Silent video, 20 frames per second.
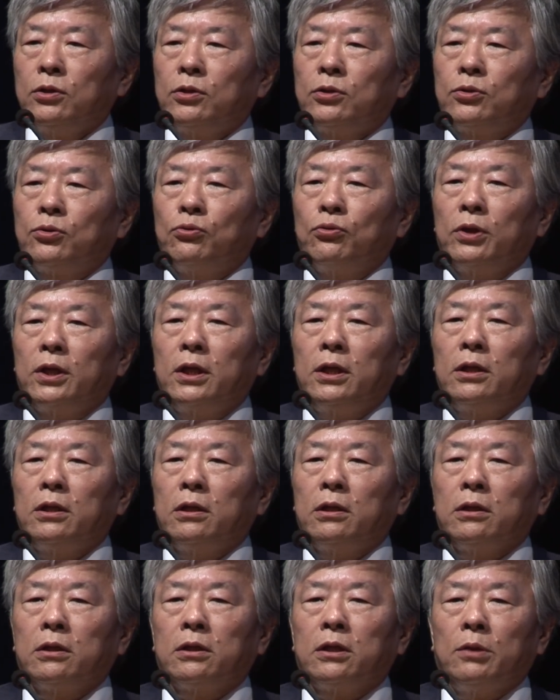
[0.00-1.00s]
to read
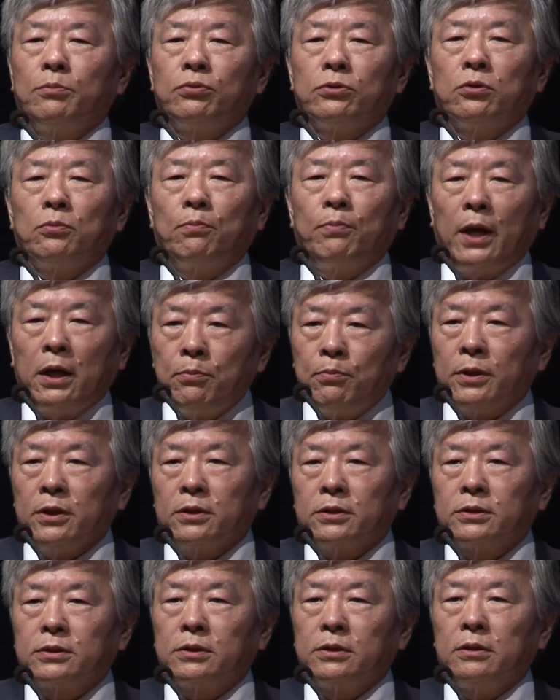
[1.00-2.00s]
a couple of
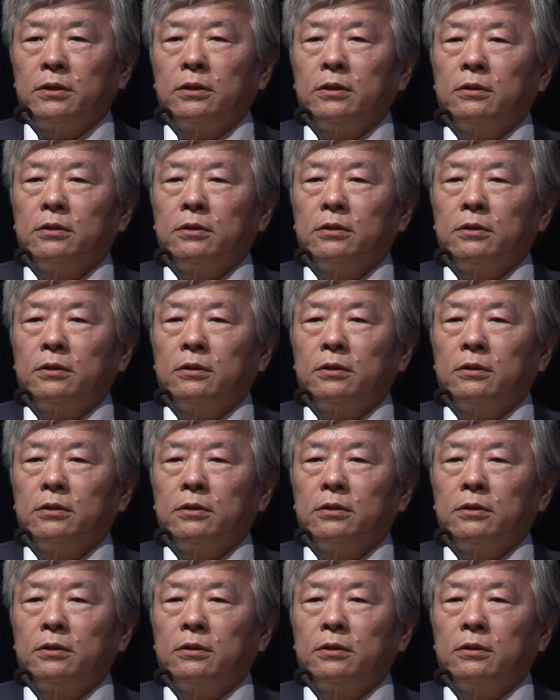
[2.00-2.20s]
papers